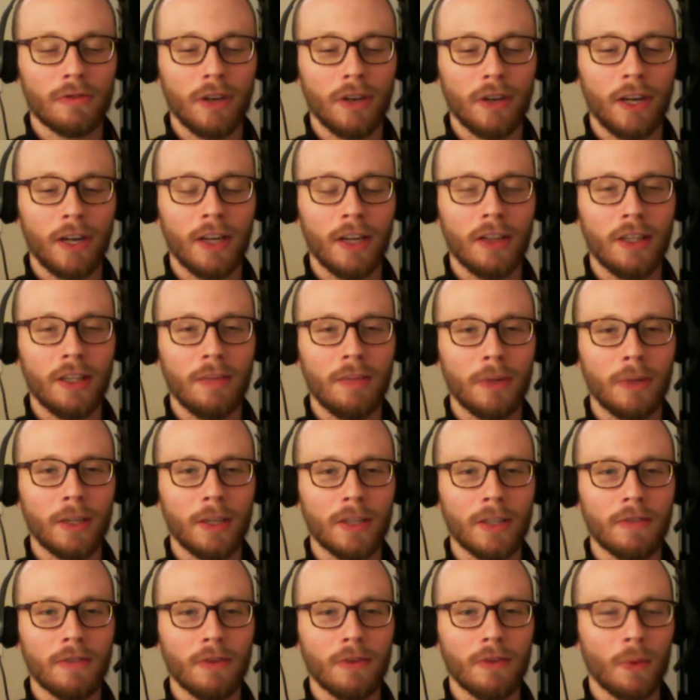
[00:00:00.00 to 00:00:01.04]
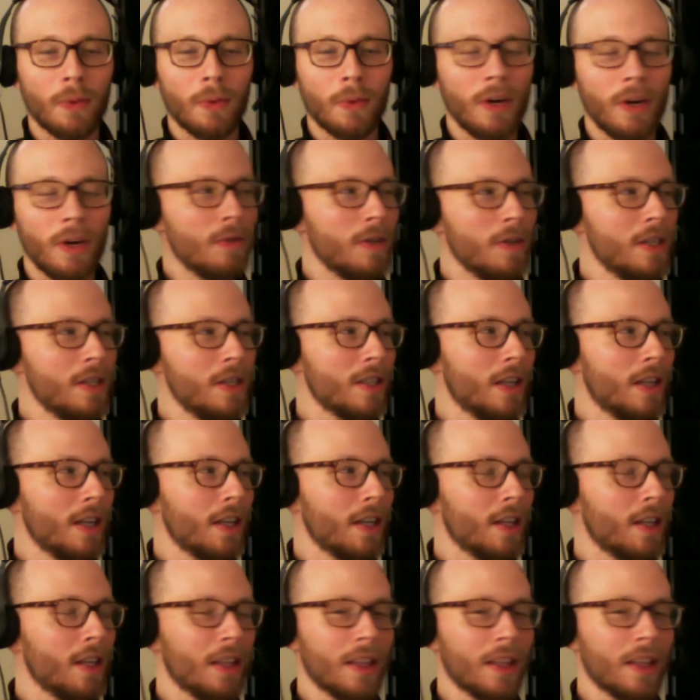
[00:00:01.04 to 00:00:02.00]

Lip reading: England, but for whatever reason, like